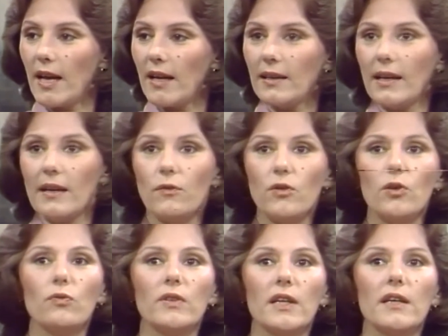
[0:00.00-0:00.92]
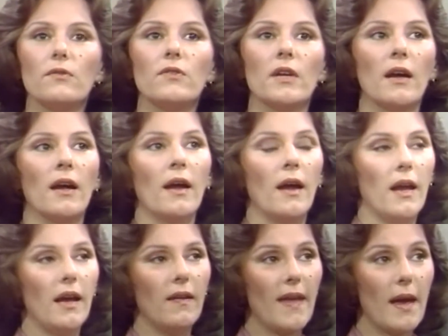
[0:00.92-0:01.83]
And if you've lived
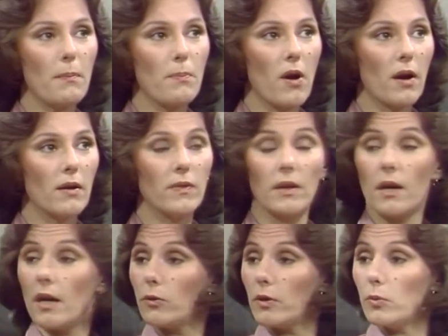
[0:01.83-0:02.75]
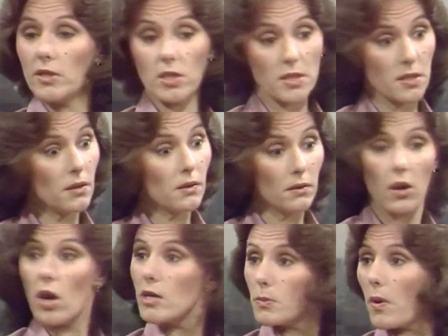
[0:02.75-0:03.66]
in that part of the country, which is a
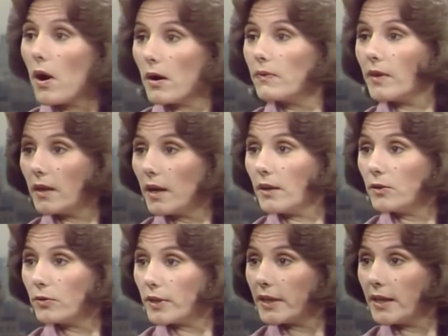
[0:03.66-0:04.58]
large part of the country.